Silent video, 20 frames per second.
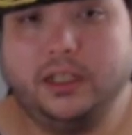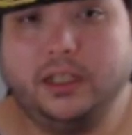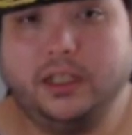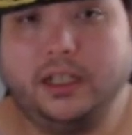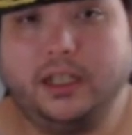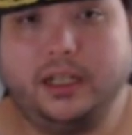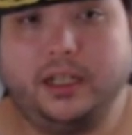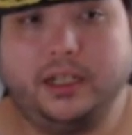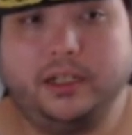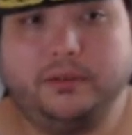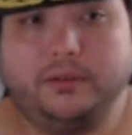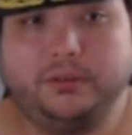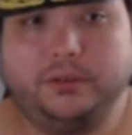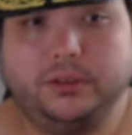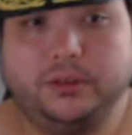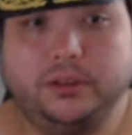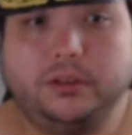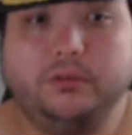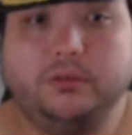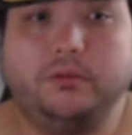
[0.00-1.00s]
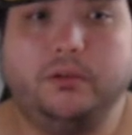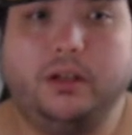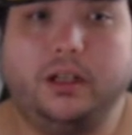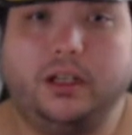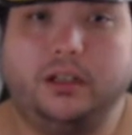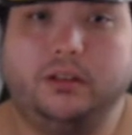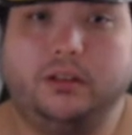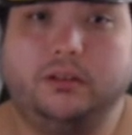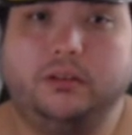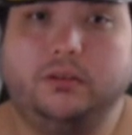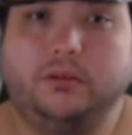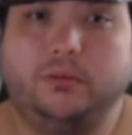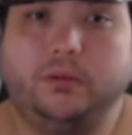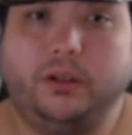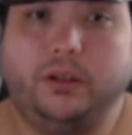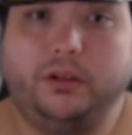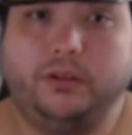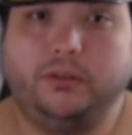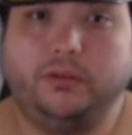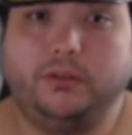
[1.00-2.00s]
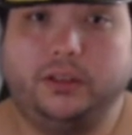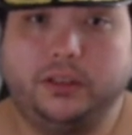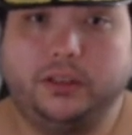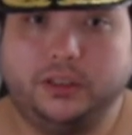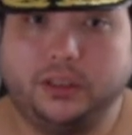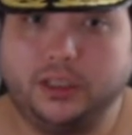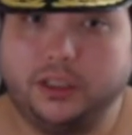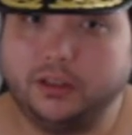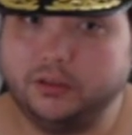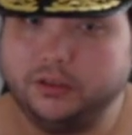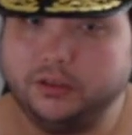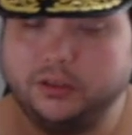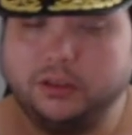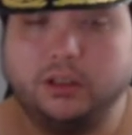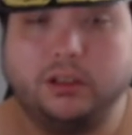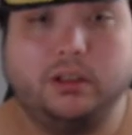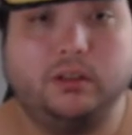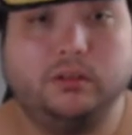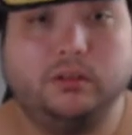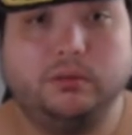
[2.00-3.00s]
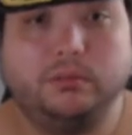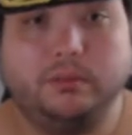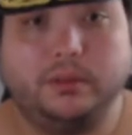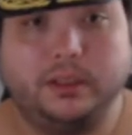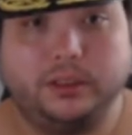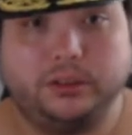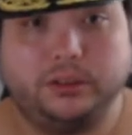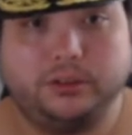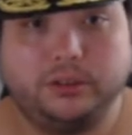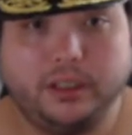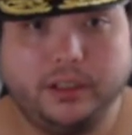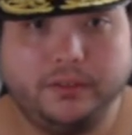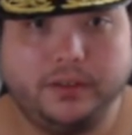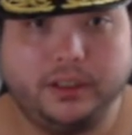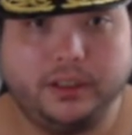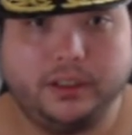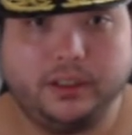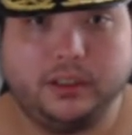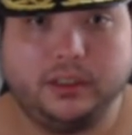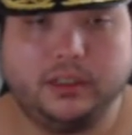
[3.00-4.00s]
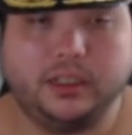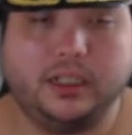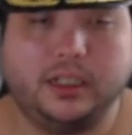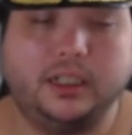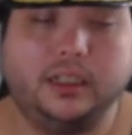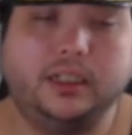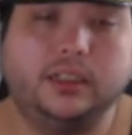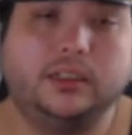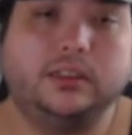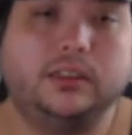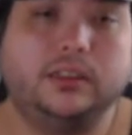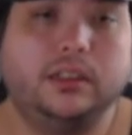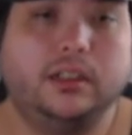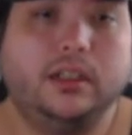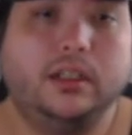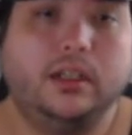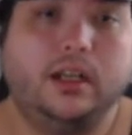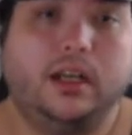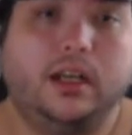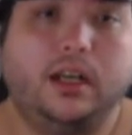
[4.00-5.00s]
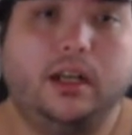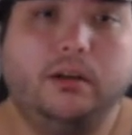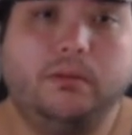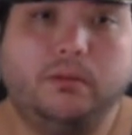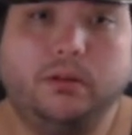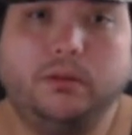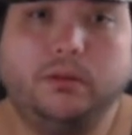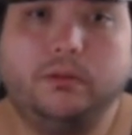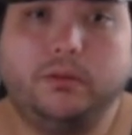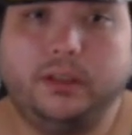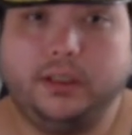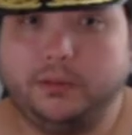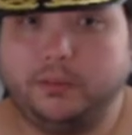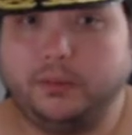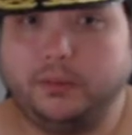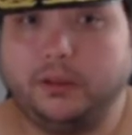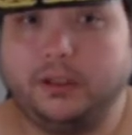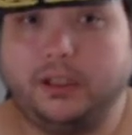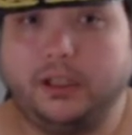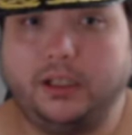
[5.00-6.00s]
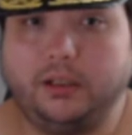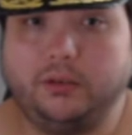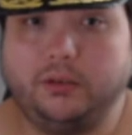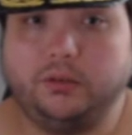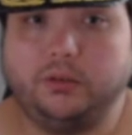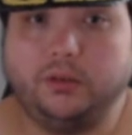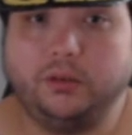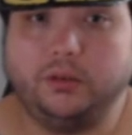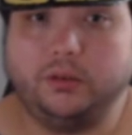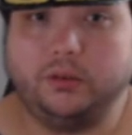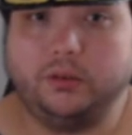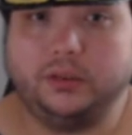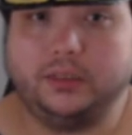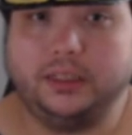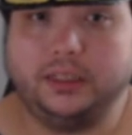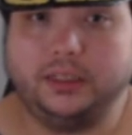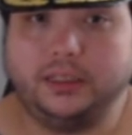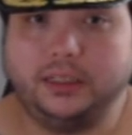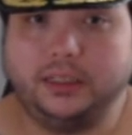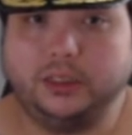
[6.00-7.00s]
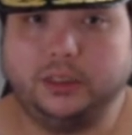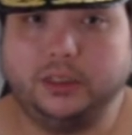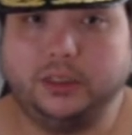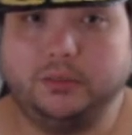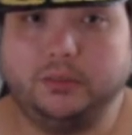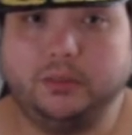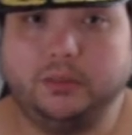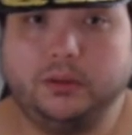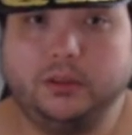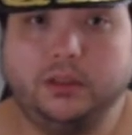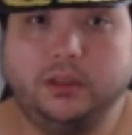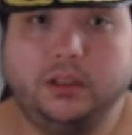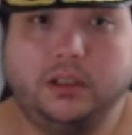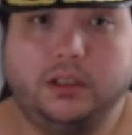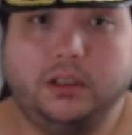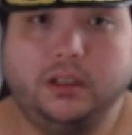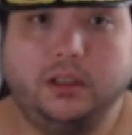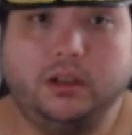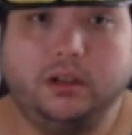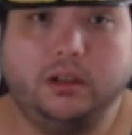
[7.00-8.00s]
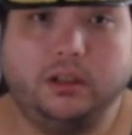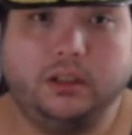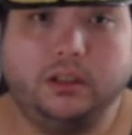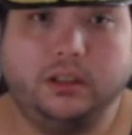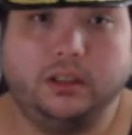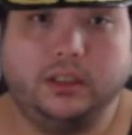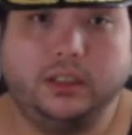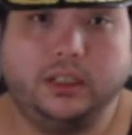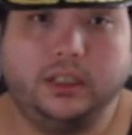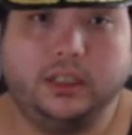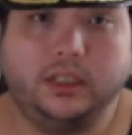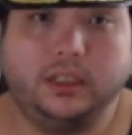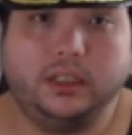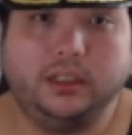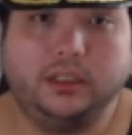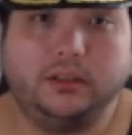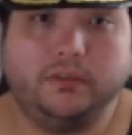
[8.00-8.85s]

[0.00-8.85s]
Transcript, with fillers: and I'm doing well with in terms of my streaming, that is, I will reapply for CC-ship on the